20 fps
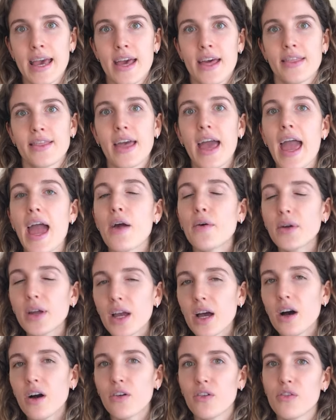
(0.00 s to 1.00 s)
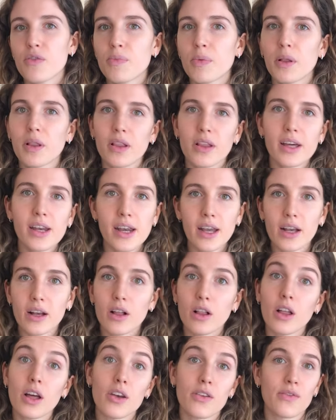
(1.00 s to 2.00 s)
The area of
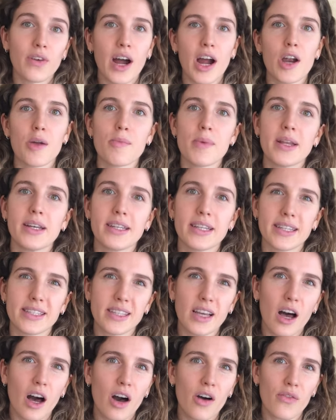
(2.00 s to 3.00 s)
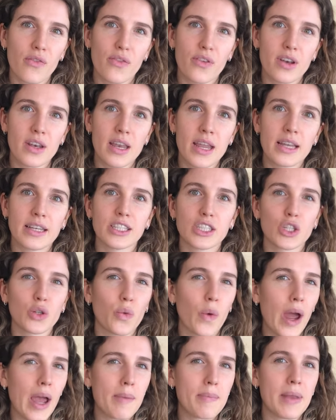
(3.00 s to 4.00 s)
political environment is often
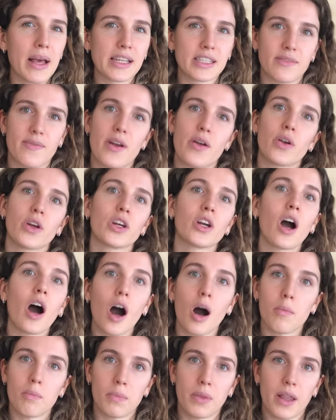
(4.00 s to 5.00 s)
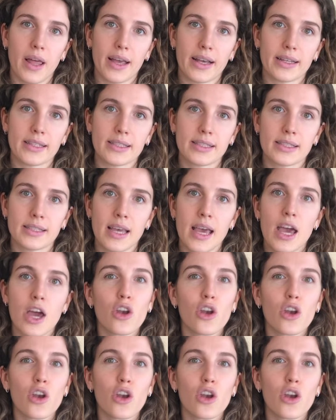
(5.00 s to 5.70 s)
described as very complex,